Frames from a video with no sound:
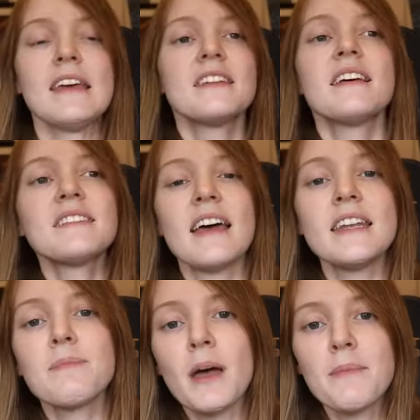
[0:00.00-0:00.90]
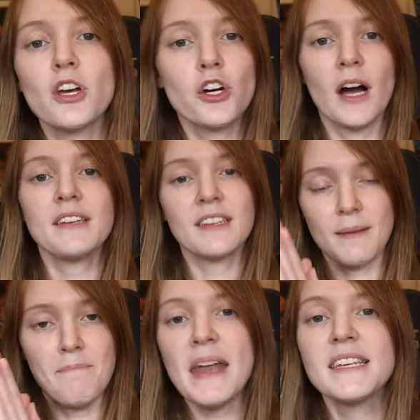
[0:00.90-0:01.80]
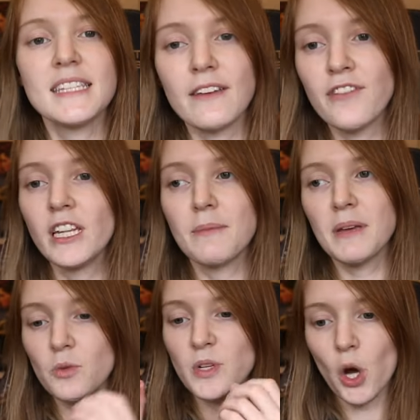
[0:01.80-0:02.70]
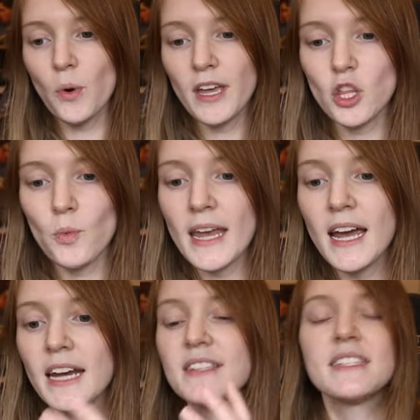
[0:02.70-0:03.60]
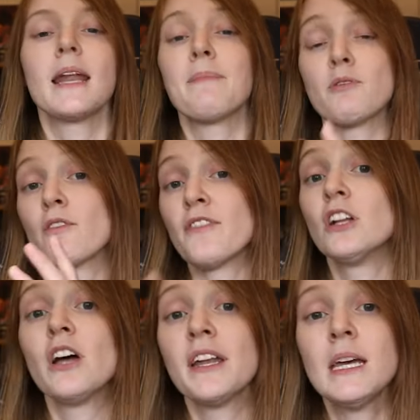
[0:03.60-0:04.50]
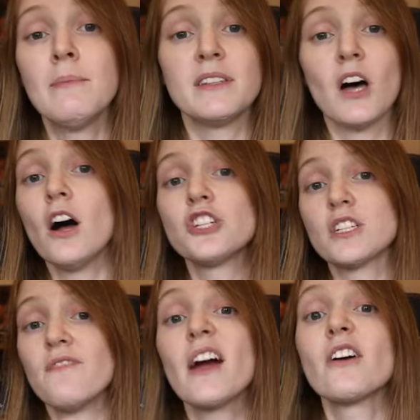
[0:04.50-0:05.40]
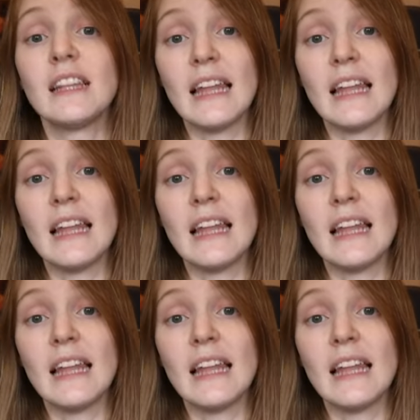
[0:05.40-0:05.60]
Ethan doesn't end up coming across as a menacing villain because we don't get the right kind of setup and reveal on him. It's all just very